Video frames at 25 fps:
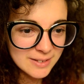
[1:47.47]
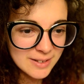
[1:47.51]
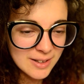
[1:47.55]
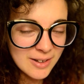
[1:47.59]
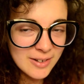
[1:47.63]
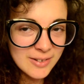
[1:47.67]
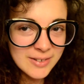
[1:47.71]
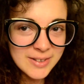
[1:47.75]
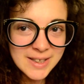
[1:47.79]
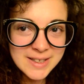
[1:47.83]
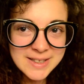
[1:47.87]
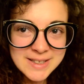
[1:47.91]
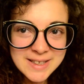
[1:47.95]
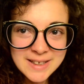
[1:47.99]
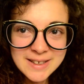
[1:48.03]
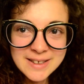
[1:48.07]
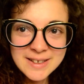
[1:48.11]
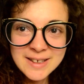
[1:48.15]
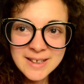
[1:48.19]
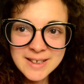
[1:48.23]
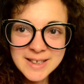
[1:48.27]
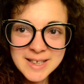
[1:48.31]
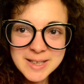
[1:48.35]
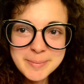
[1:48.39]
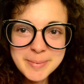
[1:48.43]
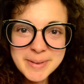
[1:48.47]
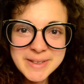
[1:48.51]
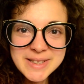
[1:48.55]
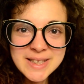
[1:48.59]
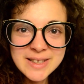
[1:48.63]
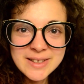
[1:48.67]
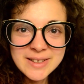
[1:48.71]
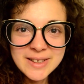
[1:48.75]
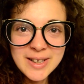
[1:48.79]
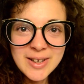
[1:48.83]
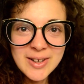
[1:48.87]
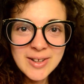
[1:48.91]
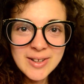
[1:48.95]
Oh, that's it. That's
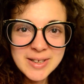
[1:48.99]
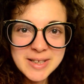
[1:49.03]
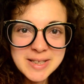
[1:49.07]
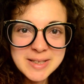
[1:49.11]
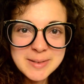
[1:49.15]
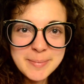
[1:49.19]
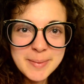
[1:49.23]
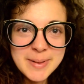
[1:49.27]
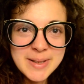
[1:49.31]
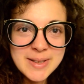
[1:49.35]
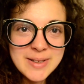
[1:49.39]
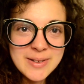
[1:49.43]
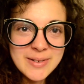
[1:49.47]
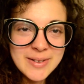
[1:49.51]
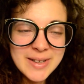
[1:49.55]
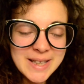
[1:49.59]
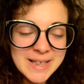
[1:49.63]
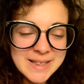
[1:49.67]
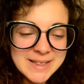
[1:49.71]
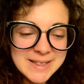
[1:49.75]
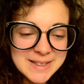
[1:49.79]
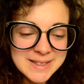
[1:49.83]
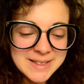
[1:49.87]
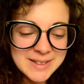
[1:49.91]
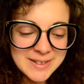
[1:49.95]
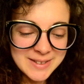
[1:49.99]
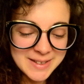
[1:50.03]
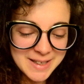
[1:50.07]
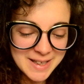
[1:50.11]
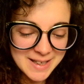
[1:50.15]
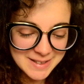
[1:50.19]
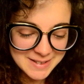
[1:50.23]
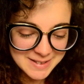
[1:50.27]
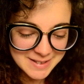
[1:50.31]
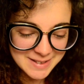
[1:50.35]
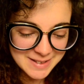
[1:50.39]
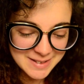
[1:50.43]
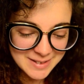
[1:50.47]
basically all he's been doing. That's all he
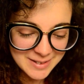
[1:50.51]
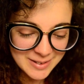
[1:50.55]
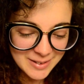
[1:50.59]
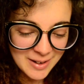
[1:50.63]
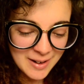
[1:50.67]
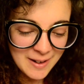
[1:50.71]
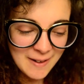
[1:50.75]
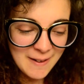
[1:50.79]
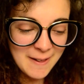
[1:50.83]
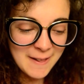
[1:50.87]
has to do.